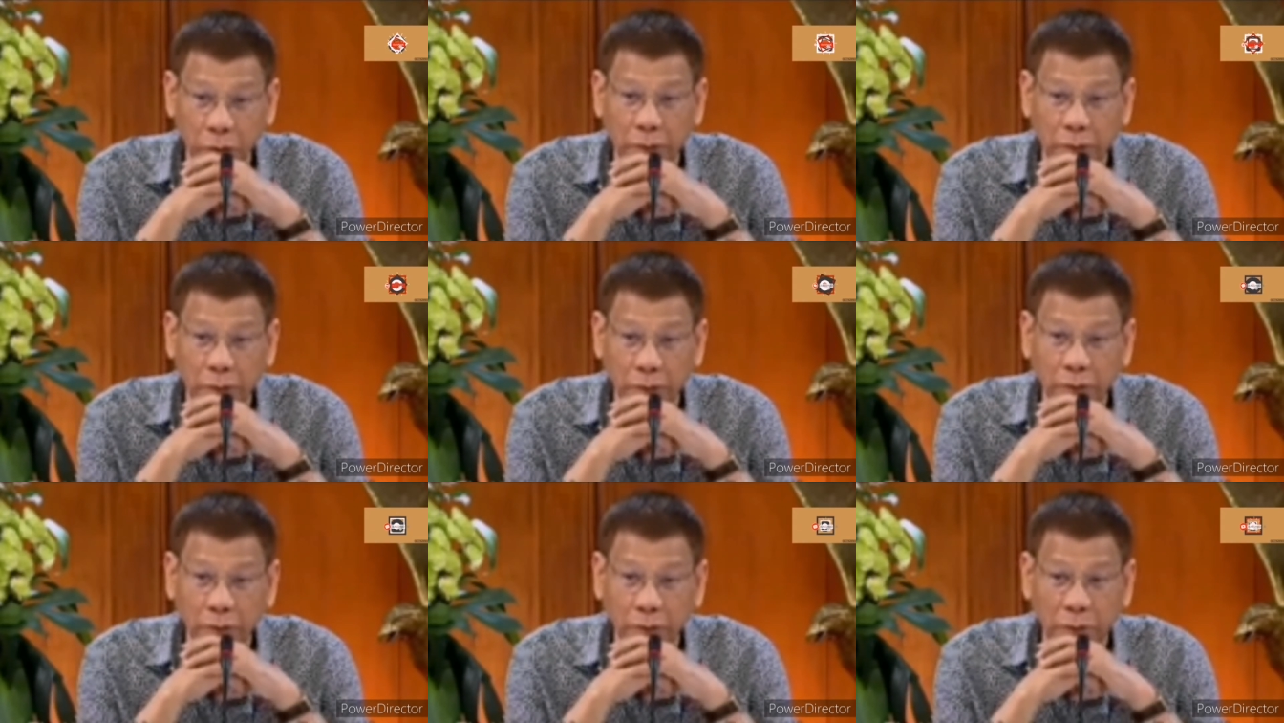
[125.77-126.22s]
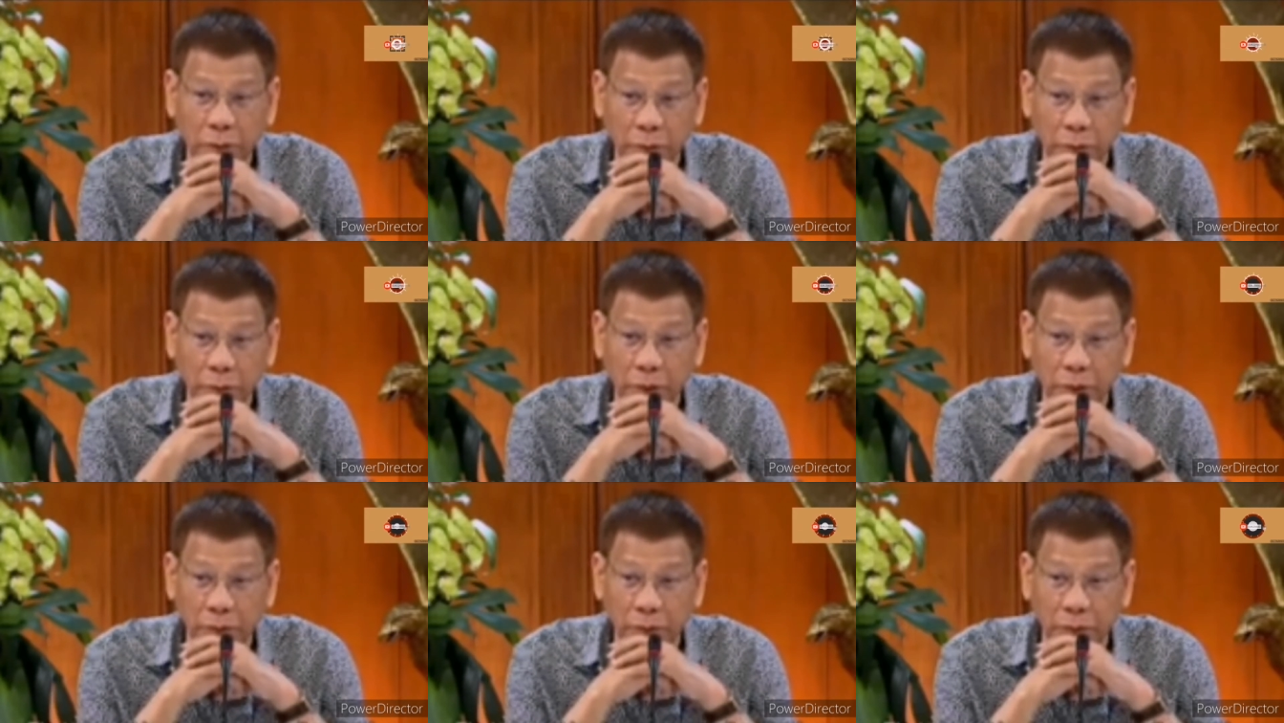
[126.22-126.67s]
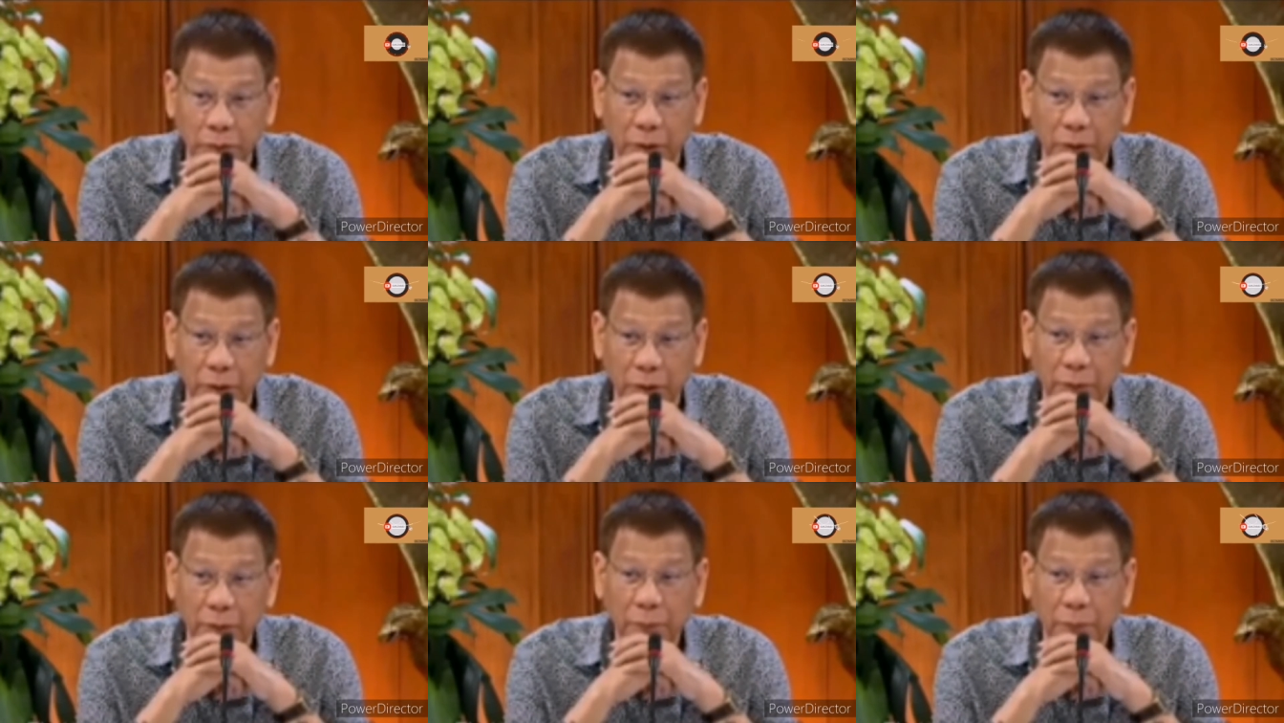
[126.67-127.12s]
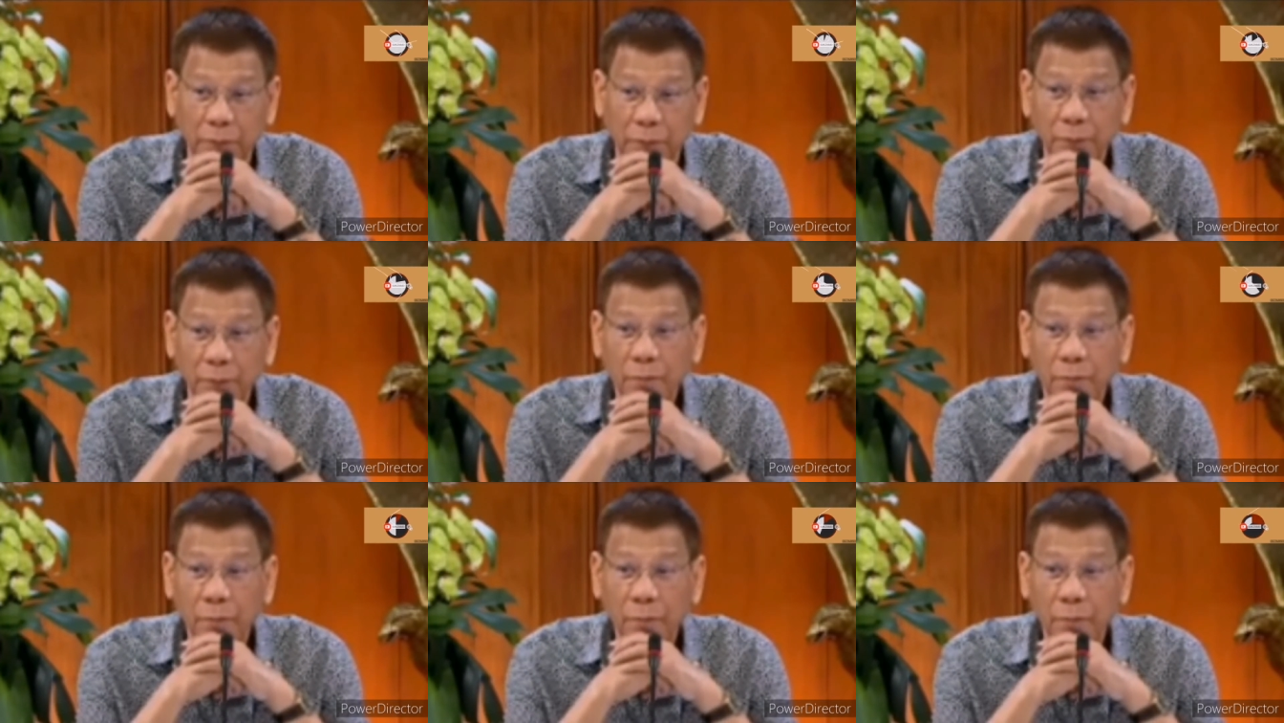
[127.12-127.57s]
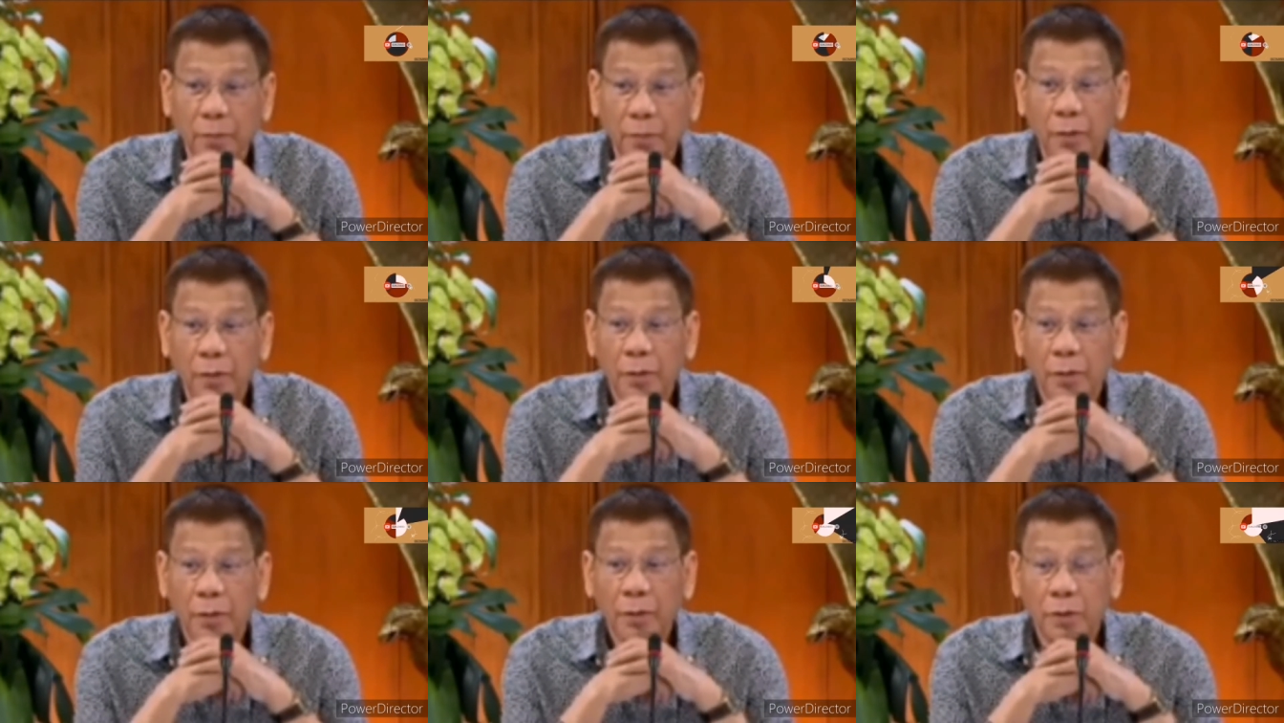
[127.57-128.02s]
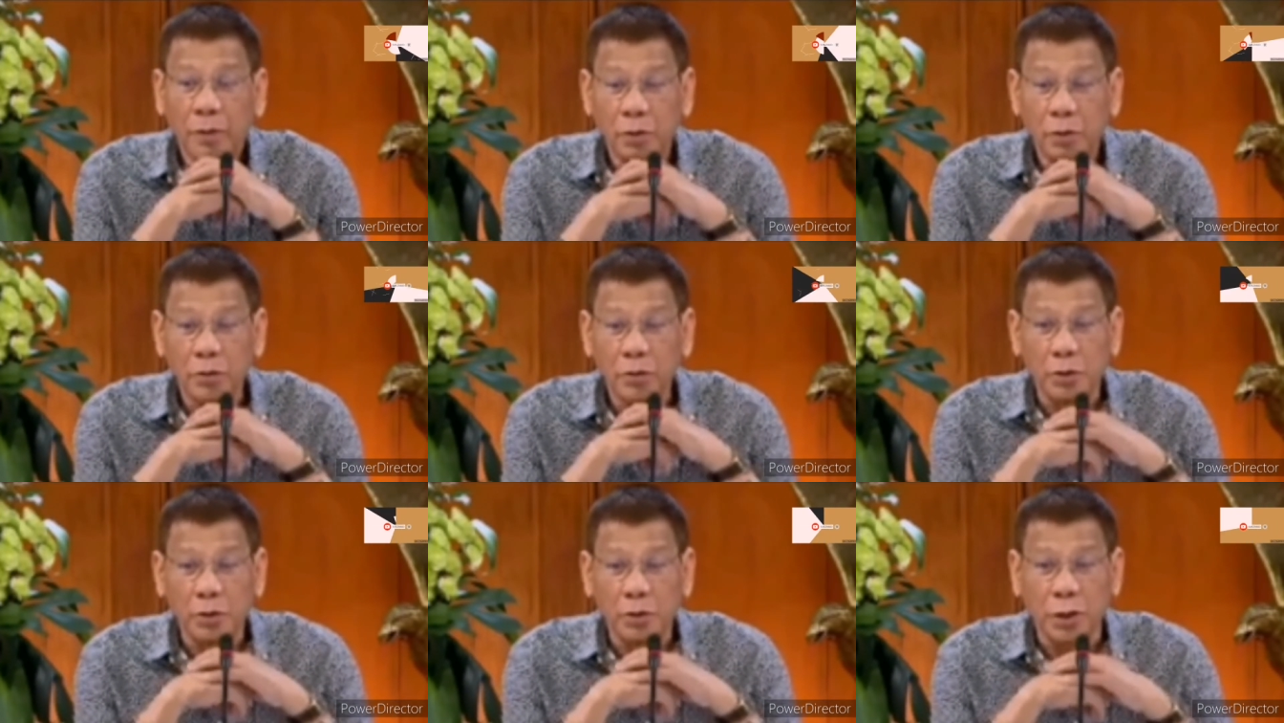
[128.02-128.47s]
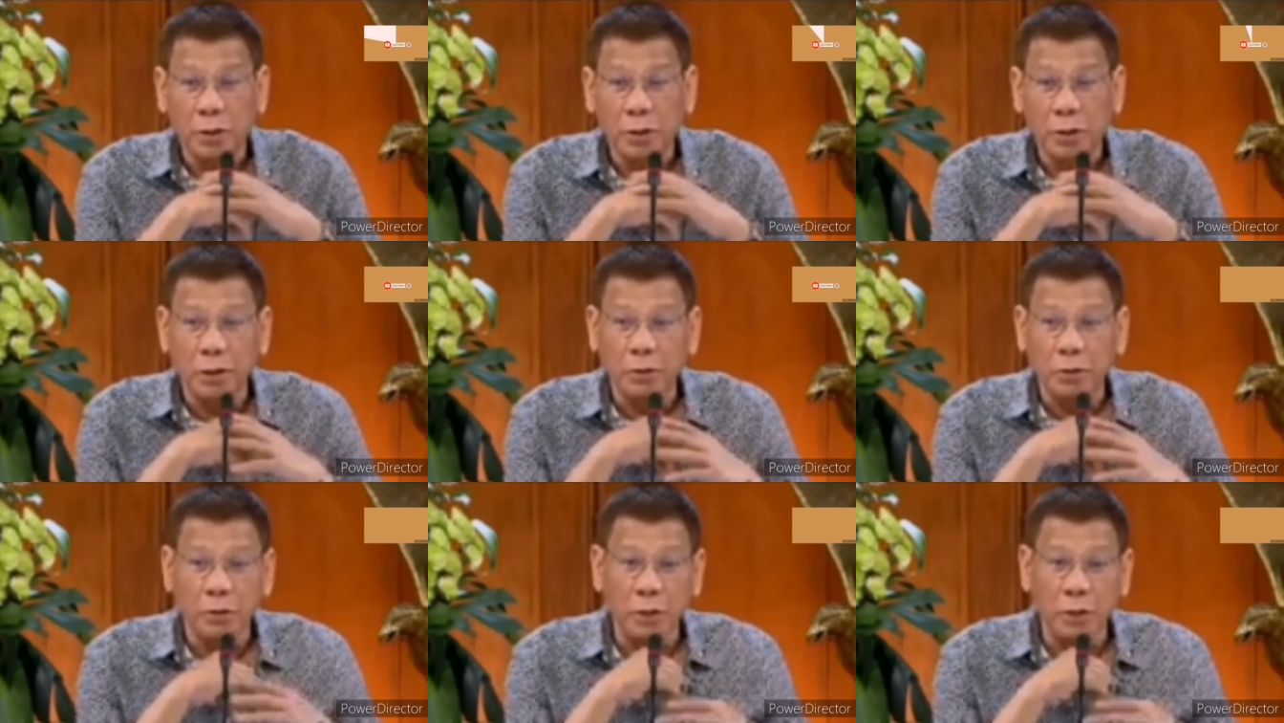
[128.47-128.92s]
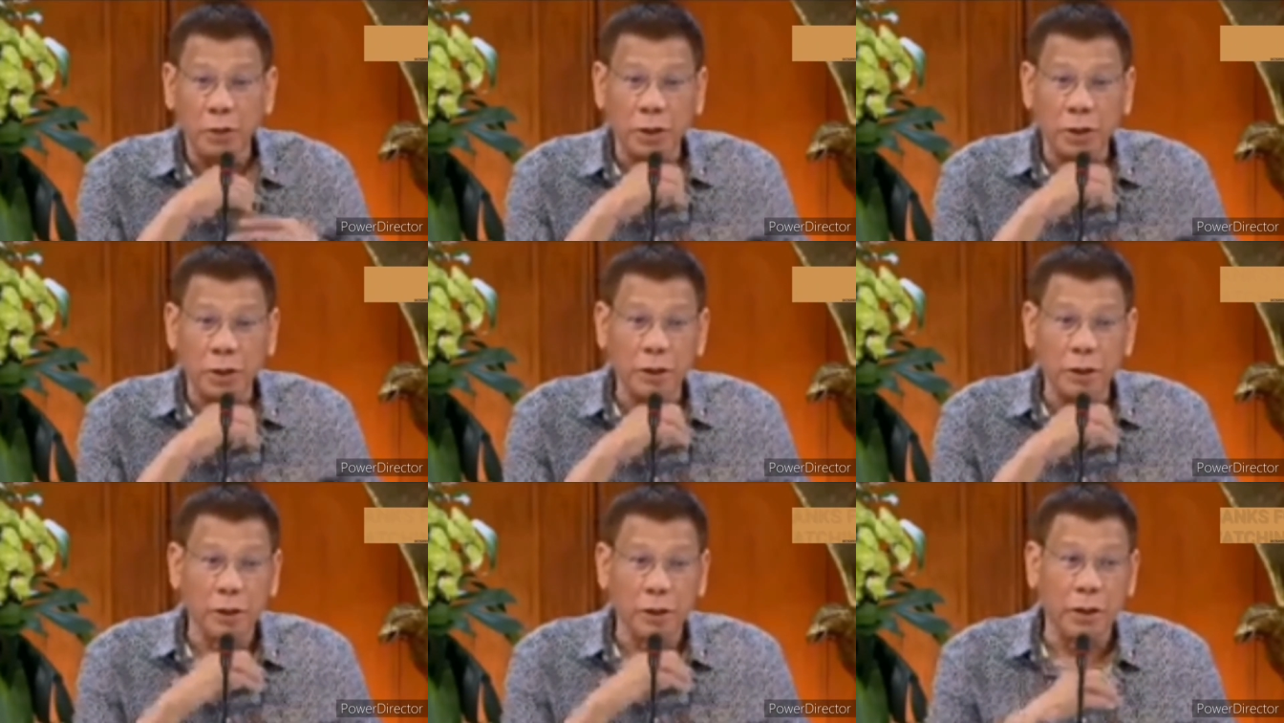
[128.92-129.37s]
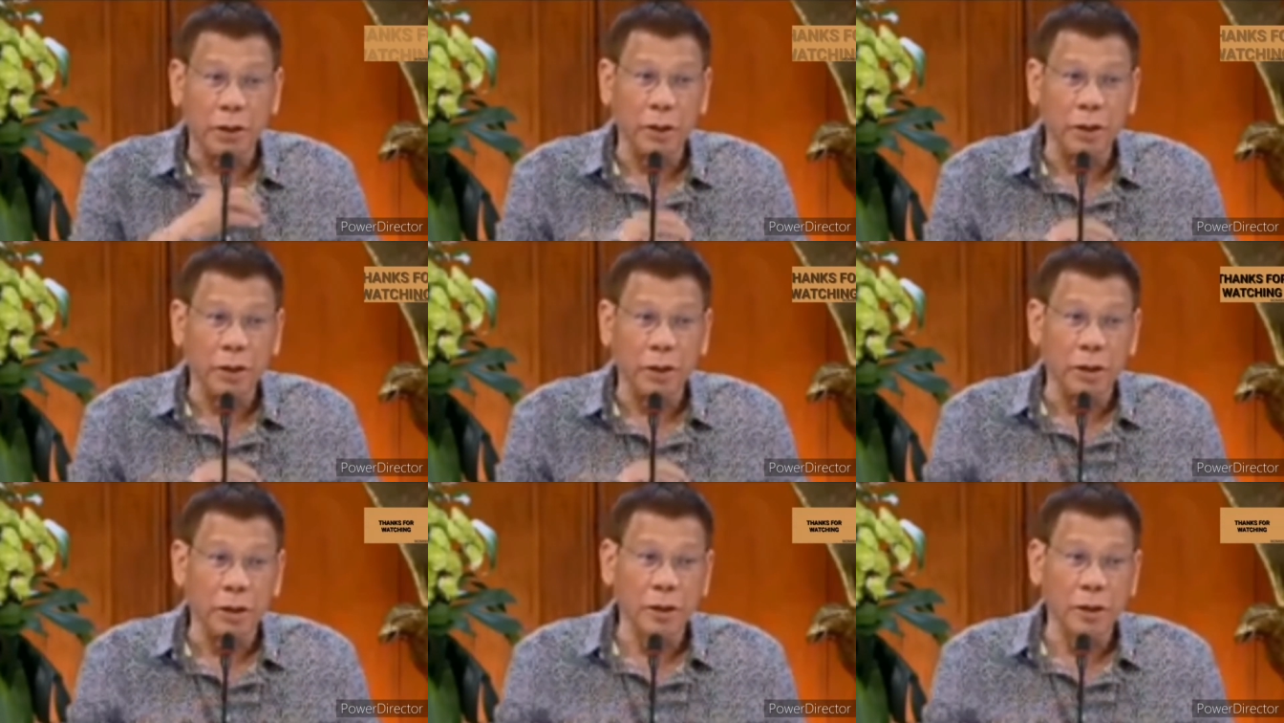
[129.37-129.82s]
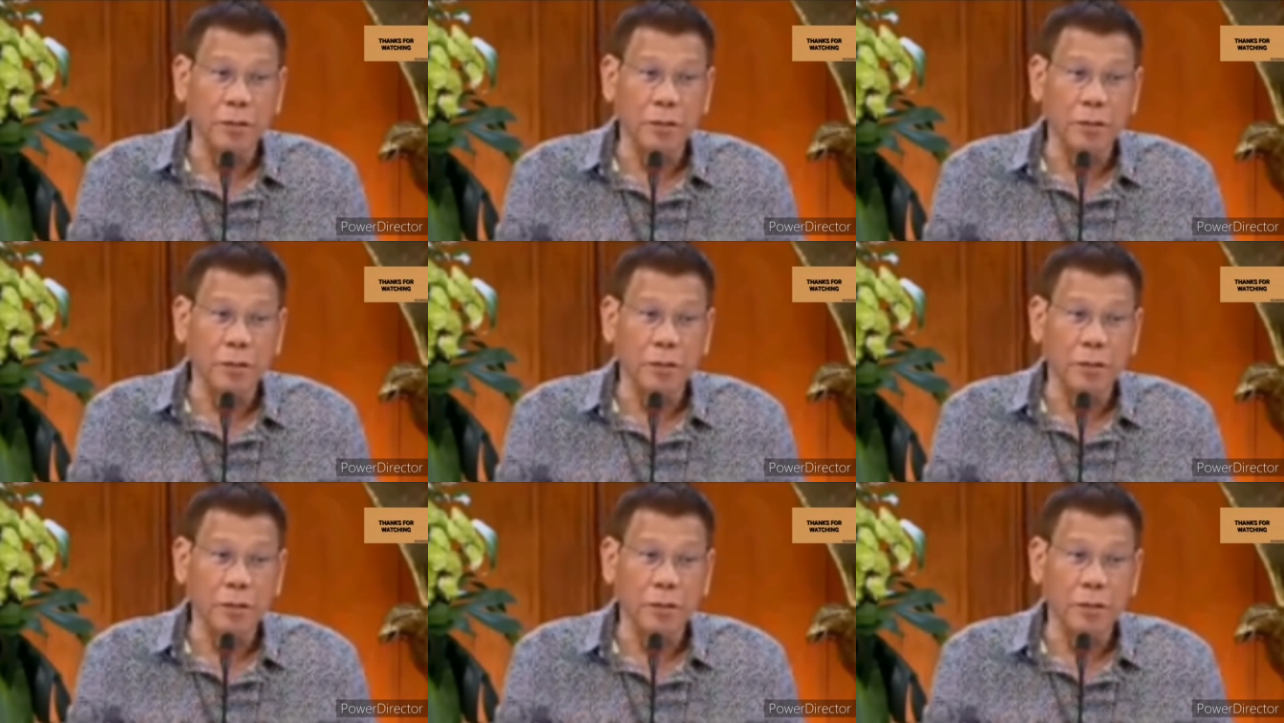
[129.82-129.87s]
government properly. You study on that, and